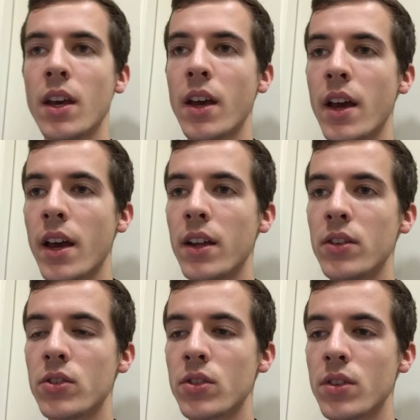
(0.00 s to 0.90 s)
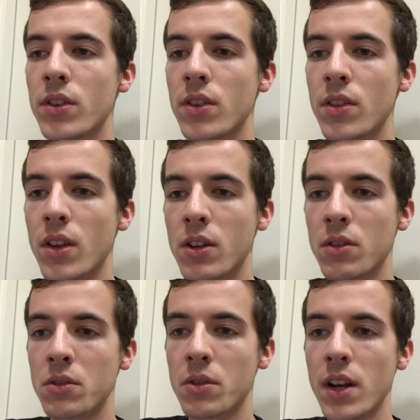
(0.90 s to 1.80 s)
and they
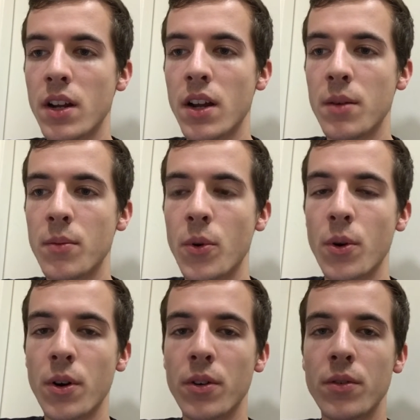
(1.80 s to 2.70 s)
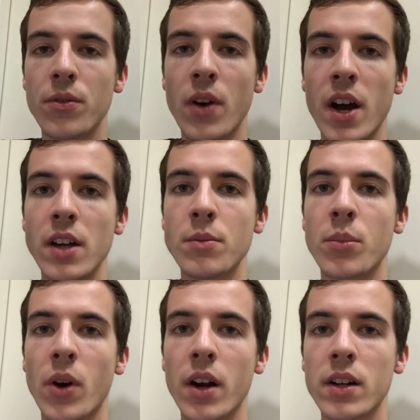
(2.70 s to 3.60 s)
could create a more fine
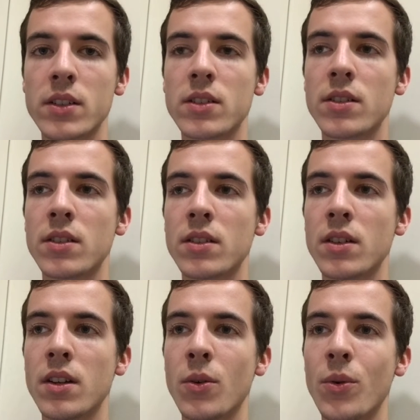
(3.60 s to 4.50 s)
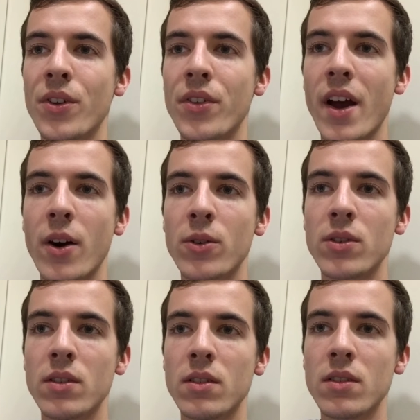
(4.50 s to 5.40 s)
product without
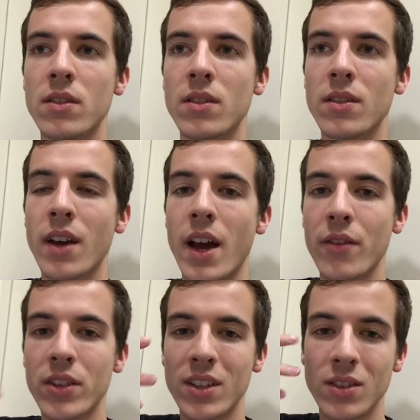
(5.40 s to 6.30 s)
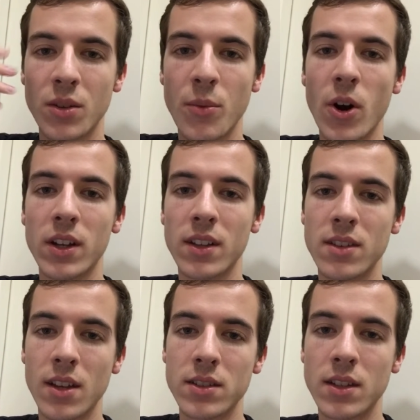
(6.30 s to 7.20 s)
having the market
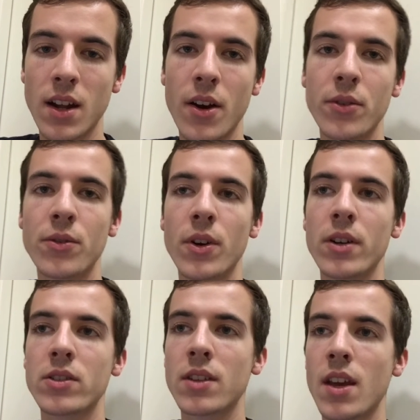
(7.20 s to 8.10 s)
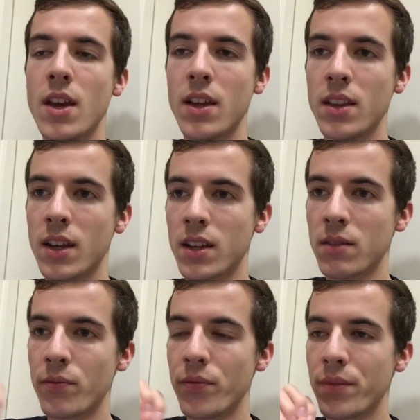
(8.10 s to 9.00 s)
test it out first. They
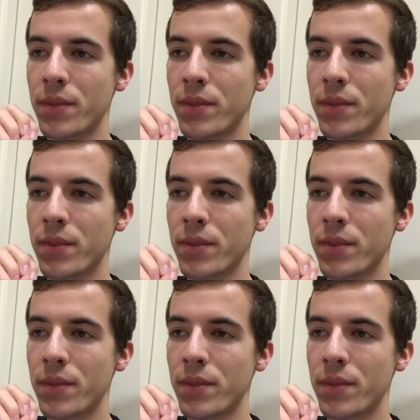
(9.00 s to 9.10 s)
can